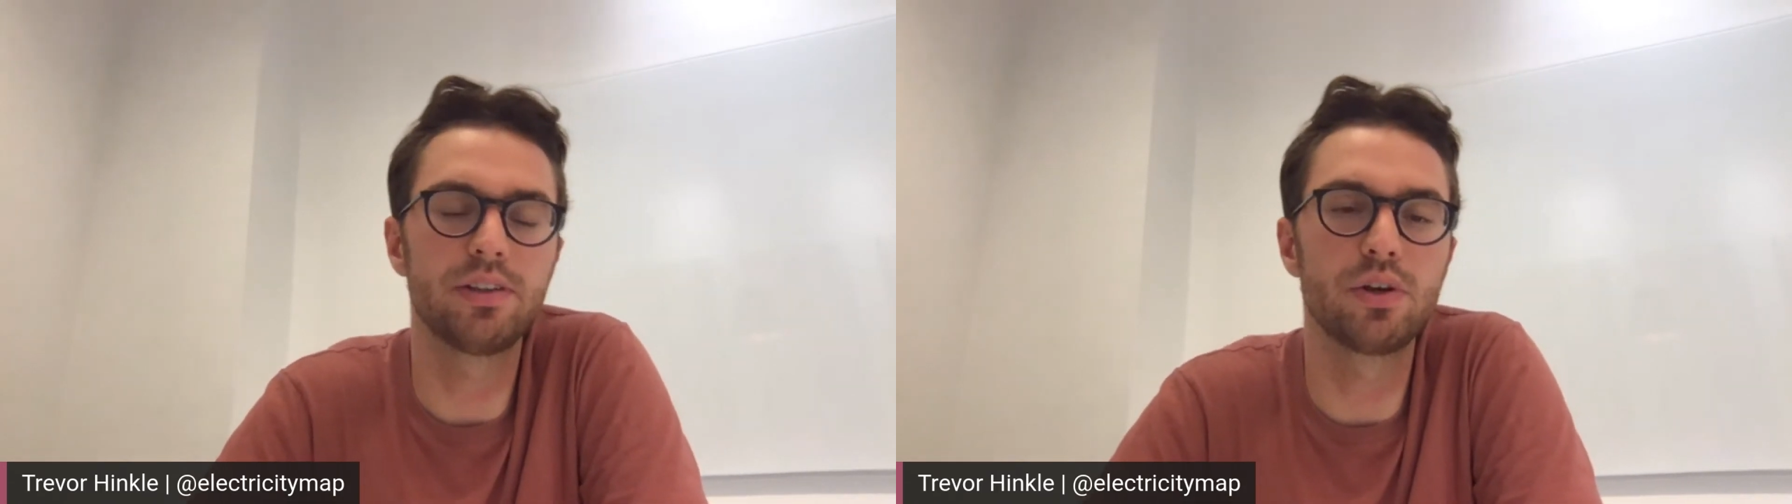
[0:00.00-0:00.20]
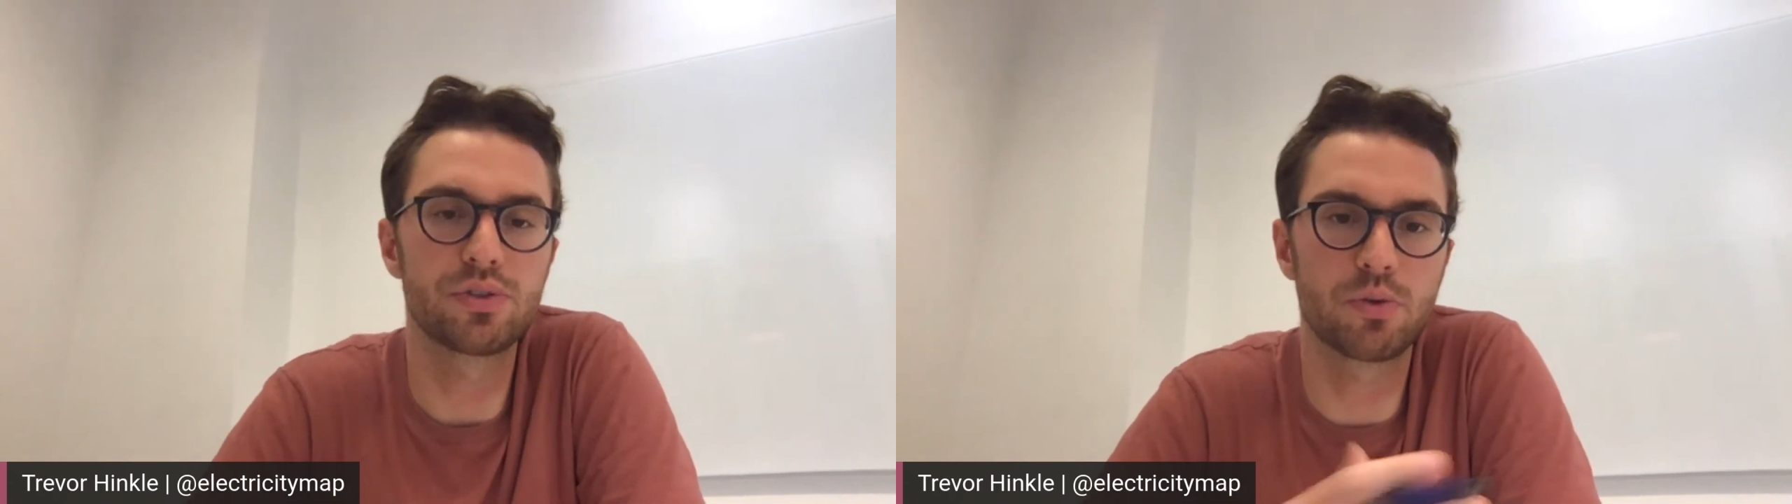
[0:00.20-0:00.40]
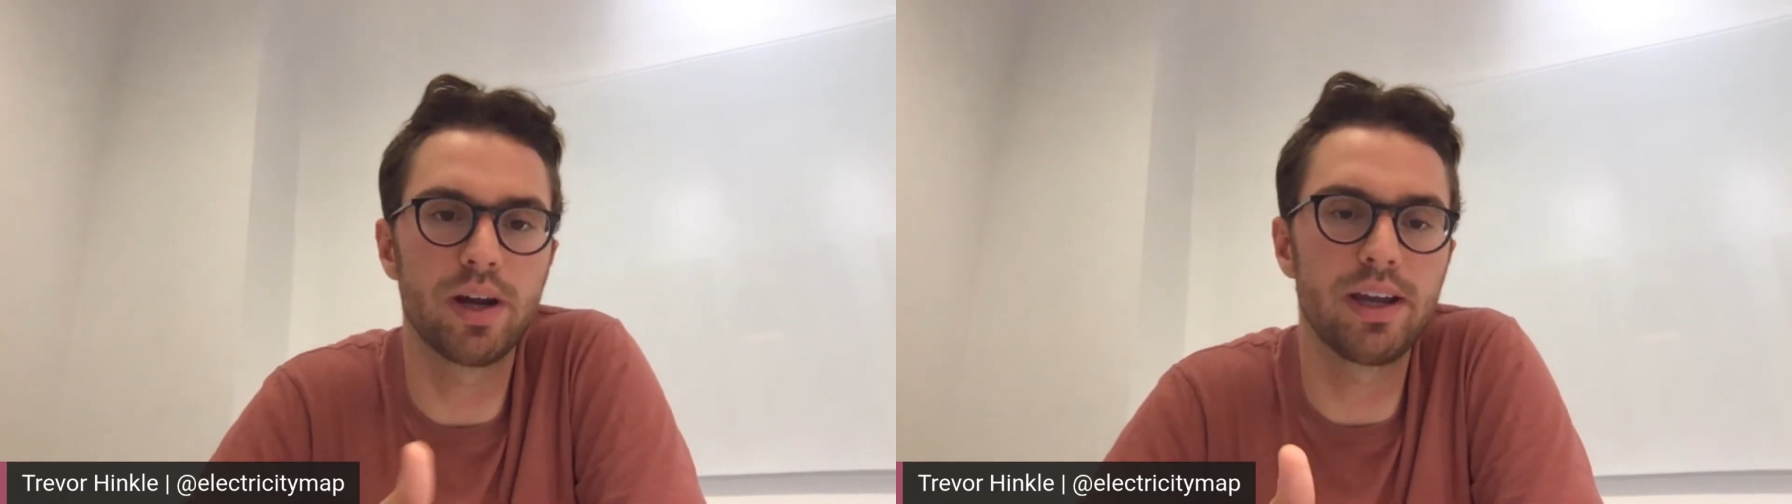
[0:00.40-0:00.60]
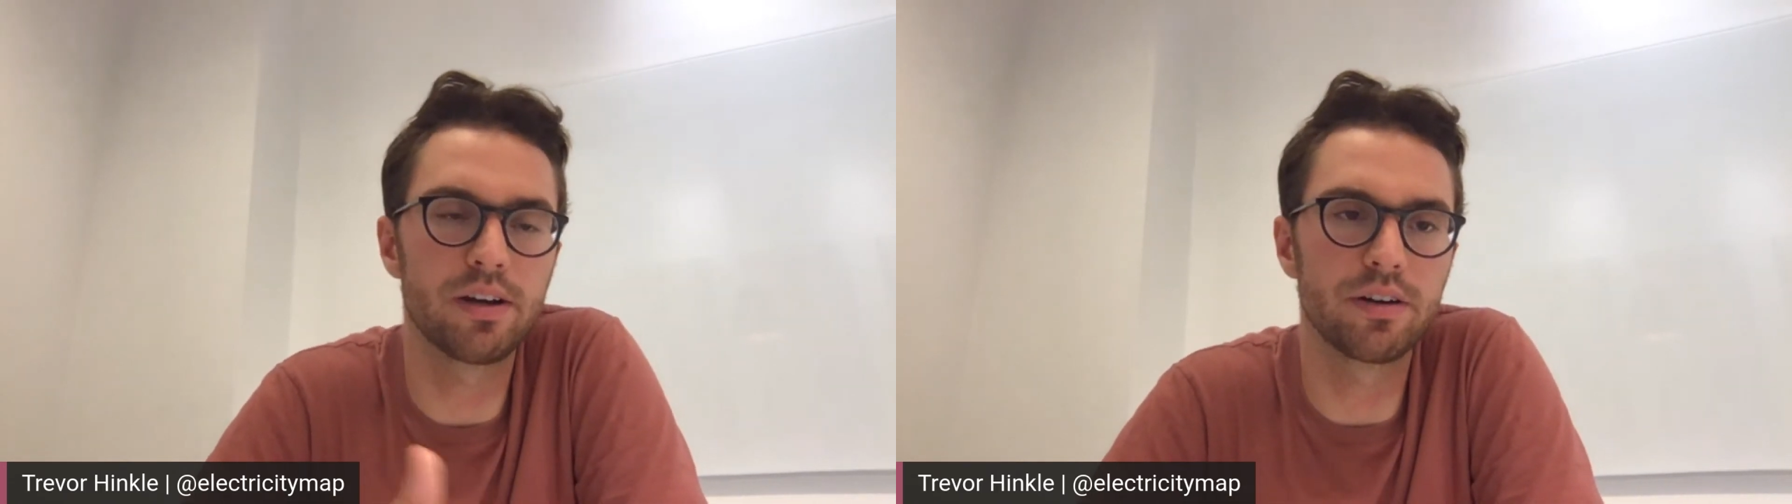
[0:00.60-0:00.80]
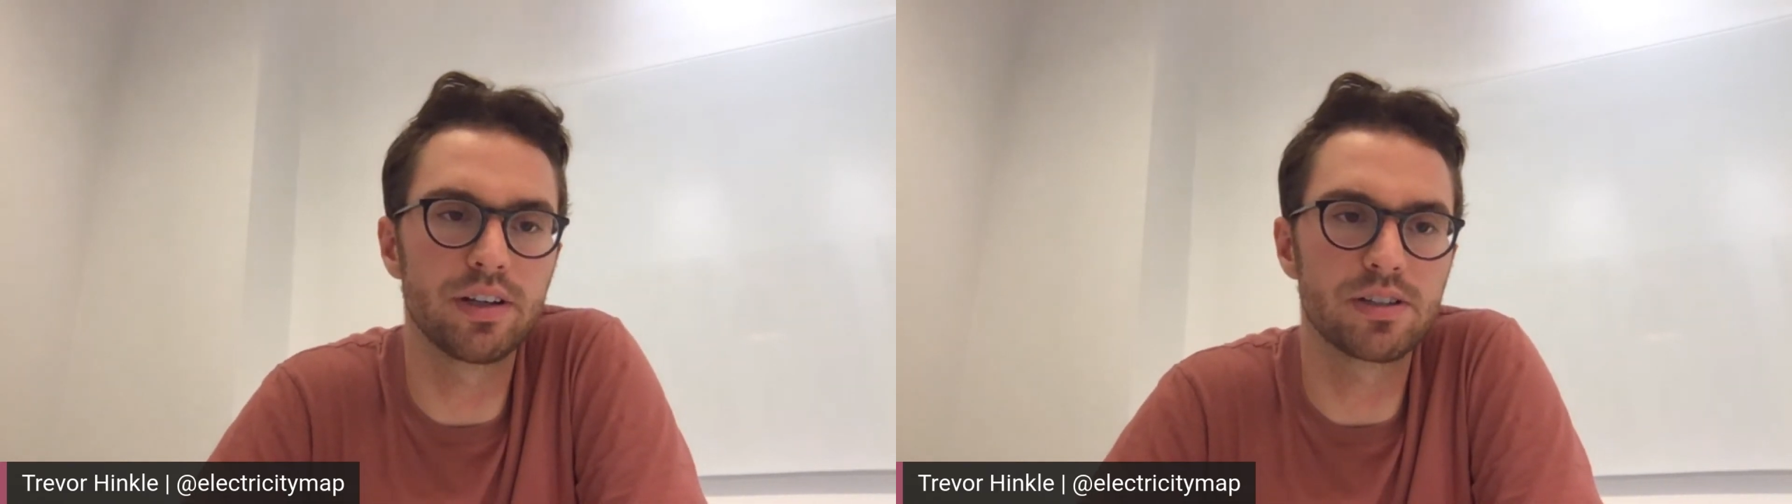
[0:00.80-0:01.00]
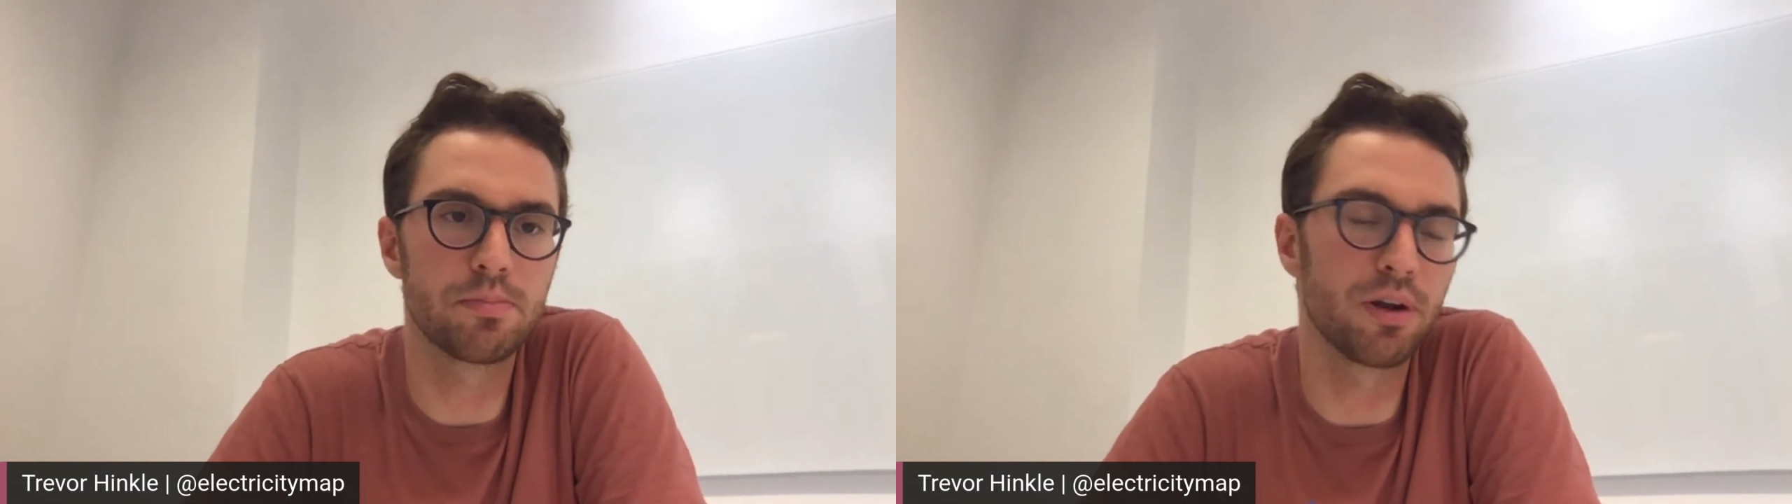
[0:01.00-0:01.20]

in those gray areas.